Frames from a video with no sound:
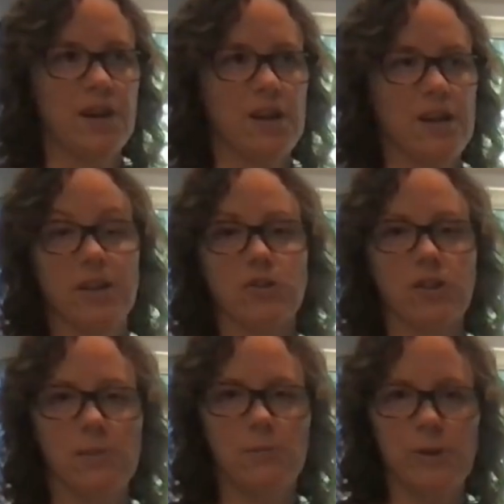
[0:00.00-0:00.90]

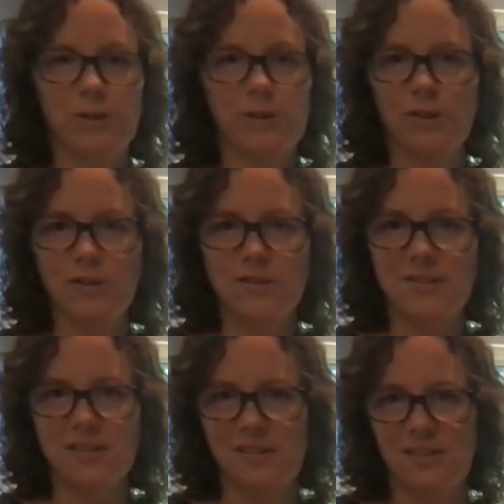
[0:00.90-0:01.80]
electrolyte
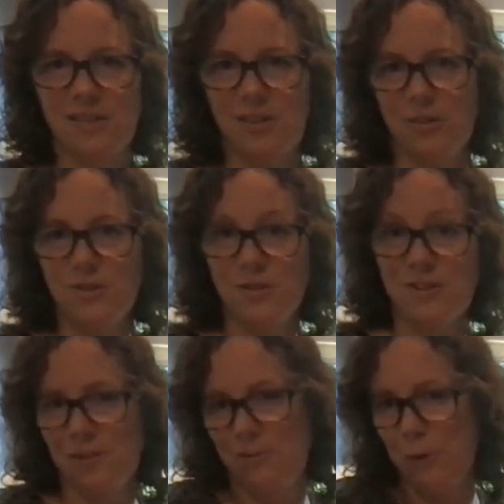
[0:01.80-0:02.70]
minerals and, so it's
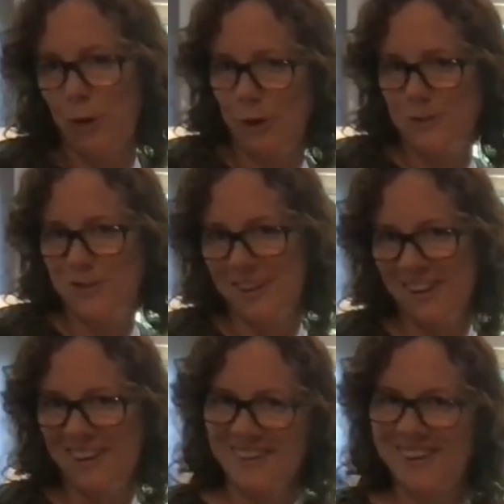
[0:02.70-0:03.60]
good for you still.